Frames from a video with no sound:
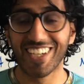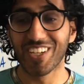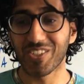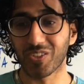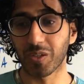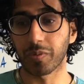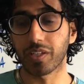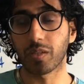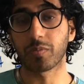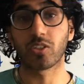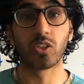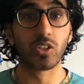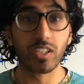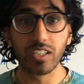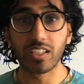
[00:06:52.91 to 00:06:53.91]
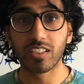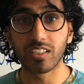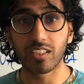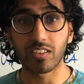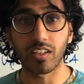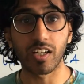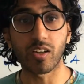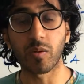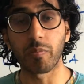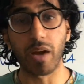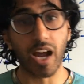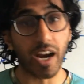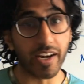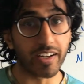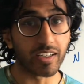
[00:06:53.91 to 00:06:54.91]
So it becomes good, right? Or
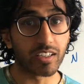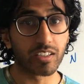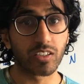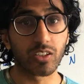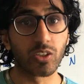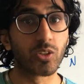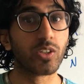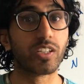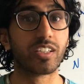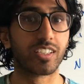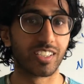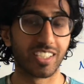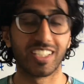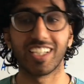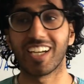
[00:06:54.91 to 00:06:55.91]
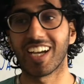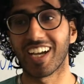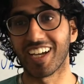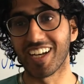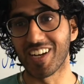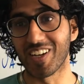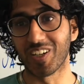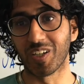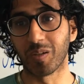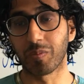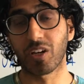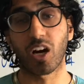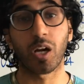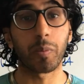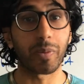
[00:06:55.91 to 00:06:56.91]
bad, good. And
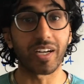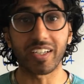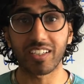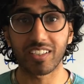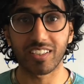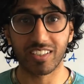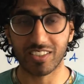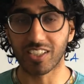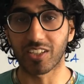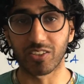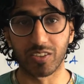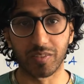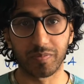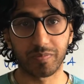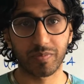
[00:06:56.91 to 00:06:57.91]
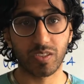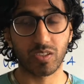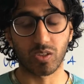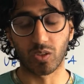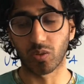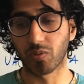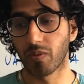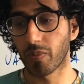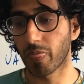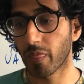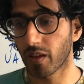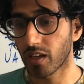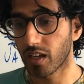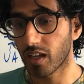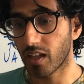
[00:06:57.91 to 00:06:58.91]
carpet, etc. So
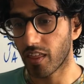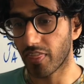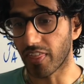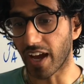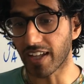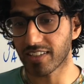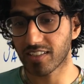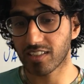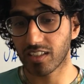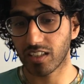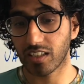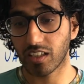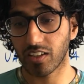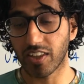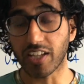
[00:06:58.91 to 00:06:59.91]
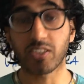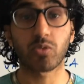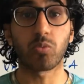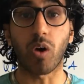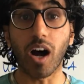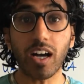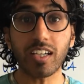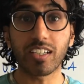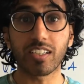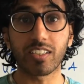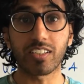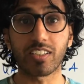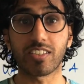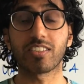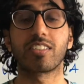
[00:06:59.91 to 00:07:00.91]
that's why
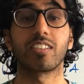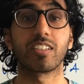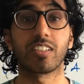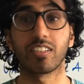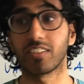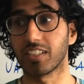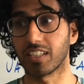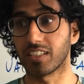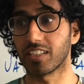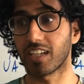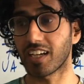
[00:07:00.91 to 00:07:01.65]
there's the Indian